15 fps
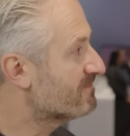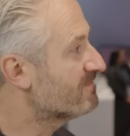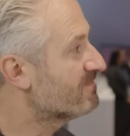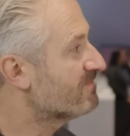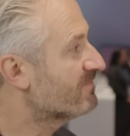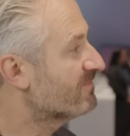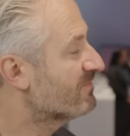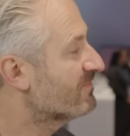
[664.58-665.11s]

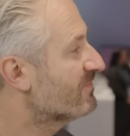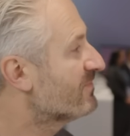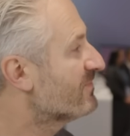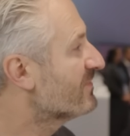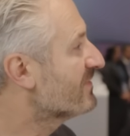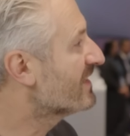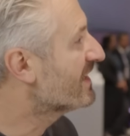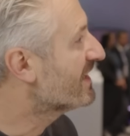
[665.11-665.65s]

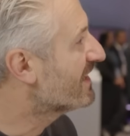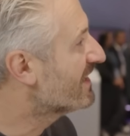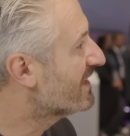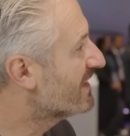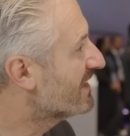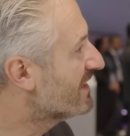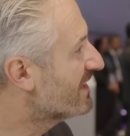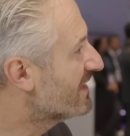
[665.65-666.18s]

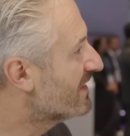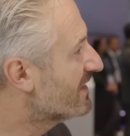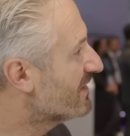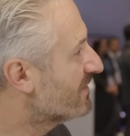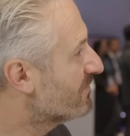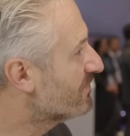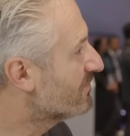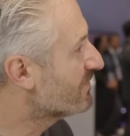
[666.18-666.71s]

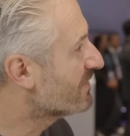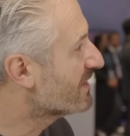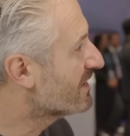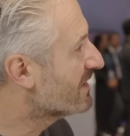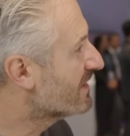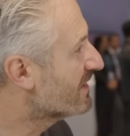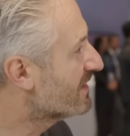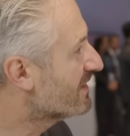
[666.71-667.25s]

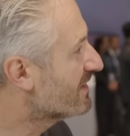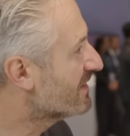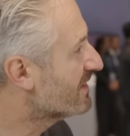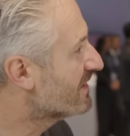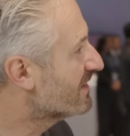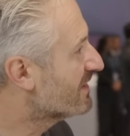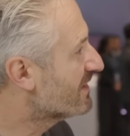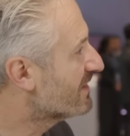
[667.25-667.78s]

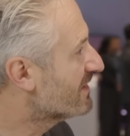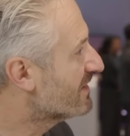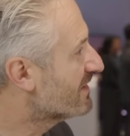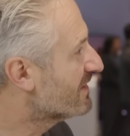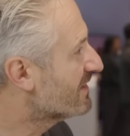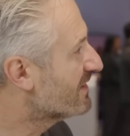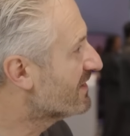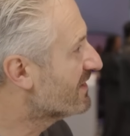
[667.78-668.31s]

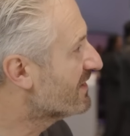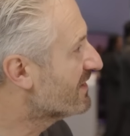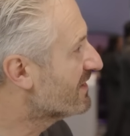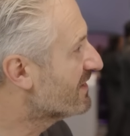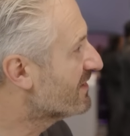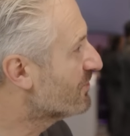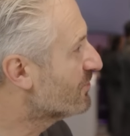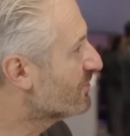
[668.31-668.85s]

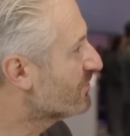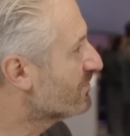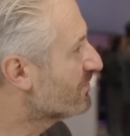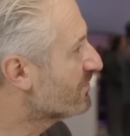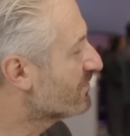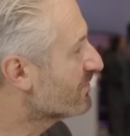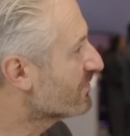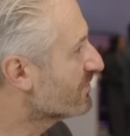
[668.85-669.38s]

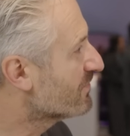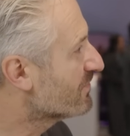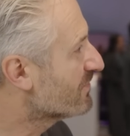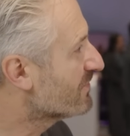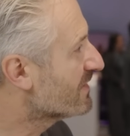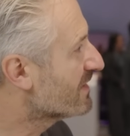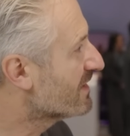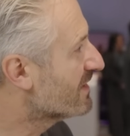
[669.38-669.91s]
No words are spoken by the person on screen.